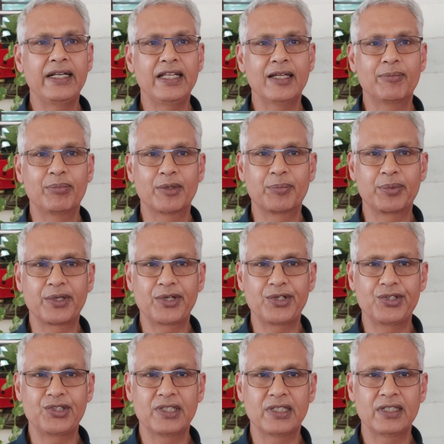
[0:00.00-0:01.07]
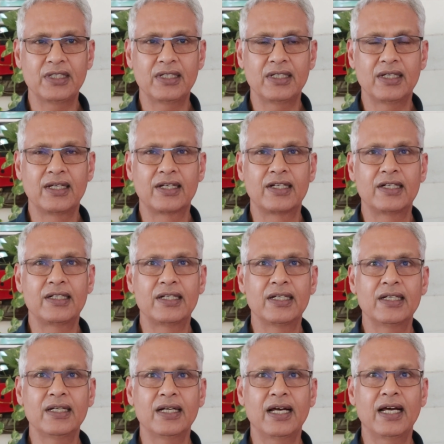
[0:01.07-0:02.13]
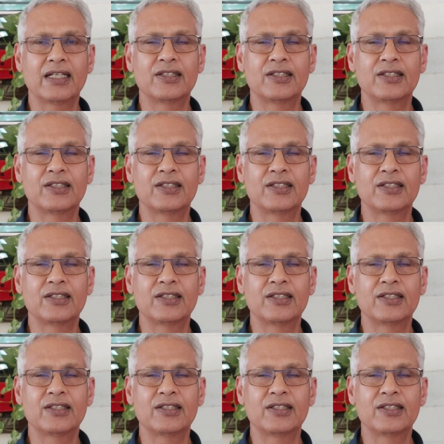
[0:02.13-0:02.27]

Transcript: NDA preparation written